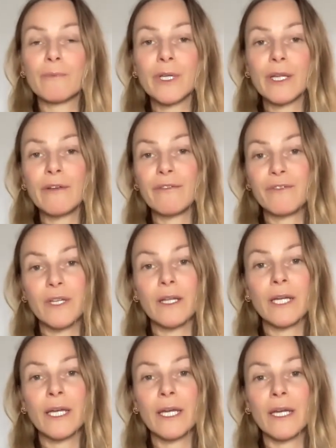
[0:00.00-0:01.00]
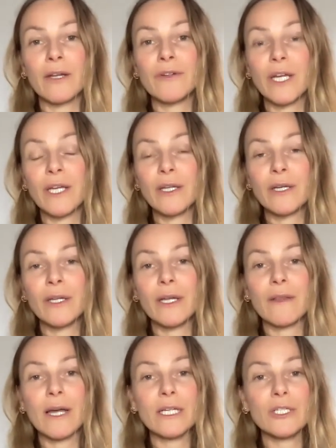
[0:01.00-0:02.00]
really feeling inundated,
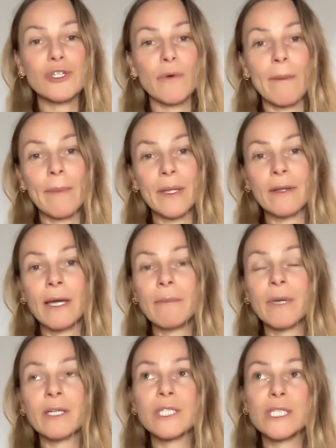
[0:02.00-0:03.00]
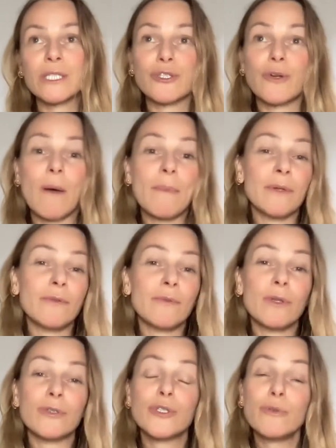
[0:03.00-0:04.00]
that can show up in nightmares. It can show up in
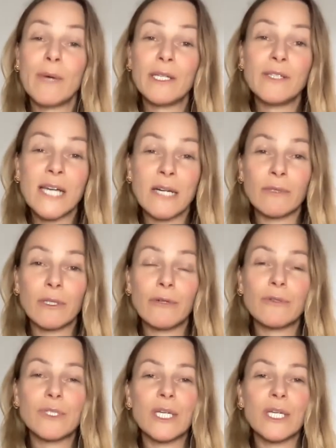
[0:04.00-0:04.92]
too many downloads.